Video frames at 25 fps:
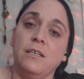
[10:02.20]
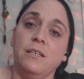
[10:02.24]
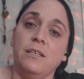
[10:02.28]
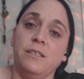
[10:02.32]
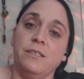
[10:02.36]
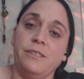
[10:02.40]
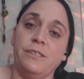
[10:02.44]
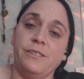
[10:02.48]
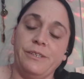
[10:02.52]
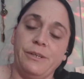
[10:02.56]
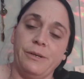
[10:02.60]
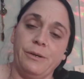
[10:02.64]

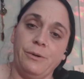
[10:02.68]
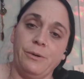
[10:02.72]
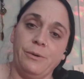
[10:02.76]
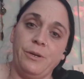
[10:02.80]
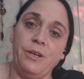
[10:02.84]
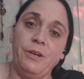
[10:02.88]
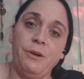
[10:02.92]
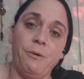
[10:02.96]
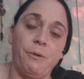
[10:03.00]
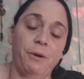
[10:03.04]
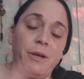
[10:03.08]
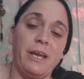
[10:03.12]
So,
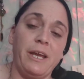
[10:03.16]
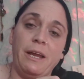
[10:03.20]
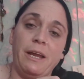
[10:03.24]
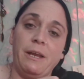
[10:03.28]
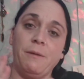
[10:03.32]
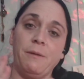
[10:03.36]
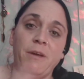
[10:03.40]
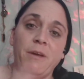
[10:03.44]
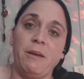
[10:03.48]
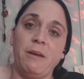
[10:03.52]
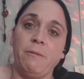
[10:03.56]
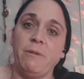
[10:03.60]

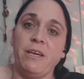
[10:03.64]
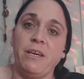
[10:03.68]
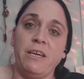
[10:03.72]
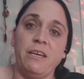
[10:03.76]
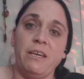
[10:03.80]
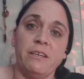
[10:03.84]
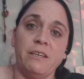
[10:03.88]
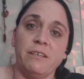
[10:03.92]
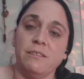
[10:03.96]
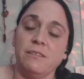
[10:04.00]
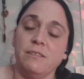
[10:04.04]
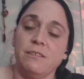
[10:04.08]
again,
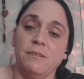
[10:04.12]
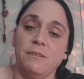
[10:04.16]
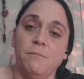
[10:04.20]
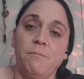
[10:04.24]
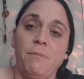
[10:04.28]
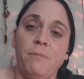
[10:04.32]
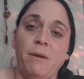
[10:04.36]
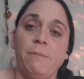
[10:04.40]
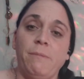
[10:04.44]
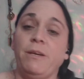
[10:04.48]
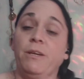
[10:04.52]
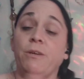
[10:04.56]
maybe
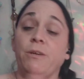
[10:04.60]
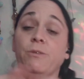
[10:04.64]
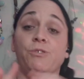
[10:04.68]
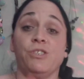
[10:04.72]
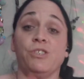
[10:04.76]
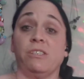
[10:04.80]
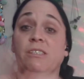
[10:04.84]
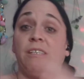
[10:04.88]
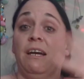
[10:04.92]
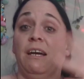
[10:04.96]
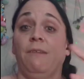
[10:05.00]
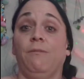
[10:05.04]
you
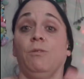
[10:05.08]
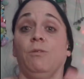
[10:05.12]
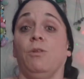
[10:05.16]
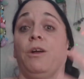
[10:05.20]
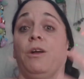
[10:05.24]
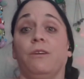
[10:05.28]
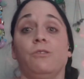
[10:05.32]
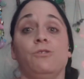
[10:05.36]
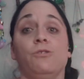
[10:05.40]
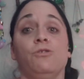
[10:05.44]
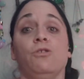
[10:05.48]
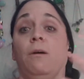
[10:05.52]
just have a
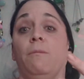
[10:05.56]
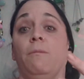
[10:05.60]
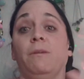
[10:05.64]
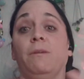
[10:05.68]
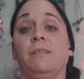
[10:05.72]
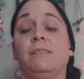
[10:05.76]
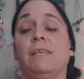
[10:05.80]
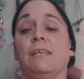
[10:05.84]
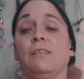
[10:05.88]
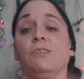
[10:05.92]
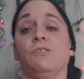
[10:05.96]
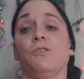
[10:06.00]
lot of trauma
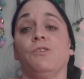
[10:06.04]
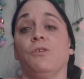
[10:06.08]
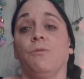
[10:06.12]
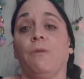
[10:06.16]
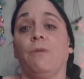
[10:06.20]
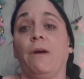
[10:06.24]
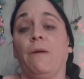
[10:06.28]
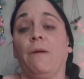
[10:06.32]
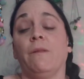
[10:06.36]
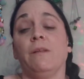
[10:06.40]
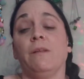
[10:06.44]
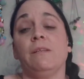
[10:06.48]
centered
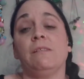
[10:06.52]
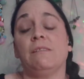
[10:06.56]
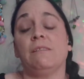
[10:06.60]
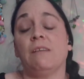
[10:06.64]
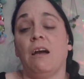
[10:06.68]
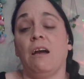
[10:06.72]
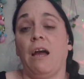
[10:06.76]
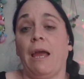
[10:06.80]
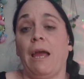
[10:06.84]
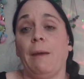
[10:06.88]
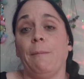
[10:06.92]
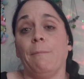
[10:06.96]
around this
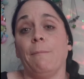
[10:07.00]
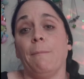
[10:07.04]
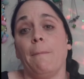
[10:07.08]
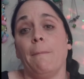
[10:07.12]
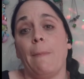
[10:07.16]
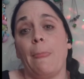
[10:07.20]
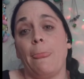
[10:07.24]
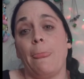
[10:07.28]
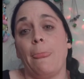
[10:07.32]
time.